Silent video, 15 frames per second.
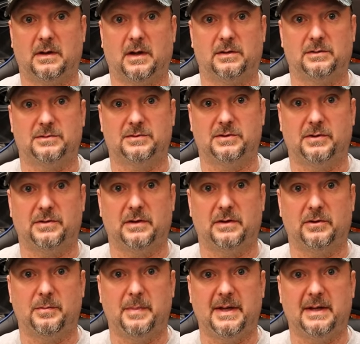I'll show you a
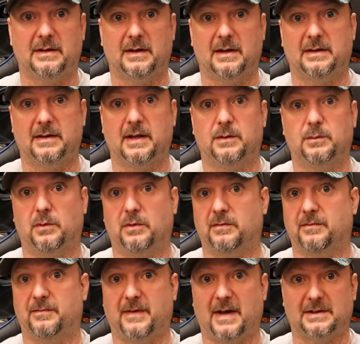little bit and then we'll
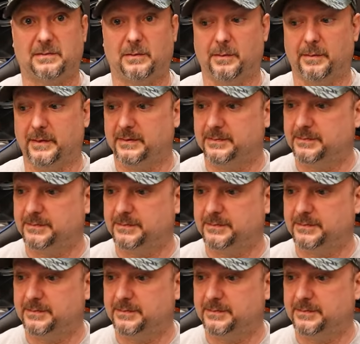fast forward.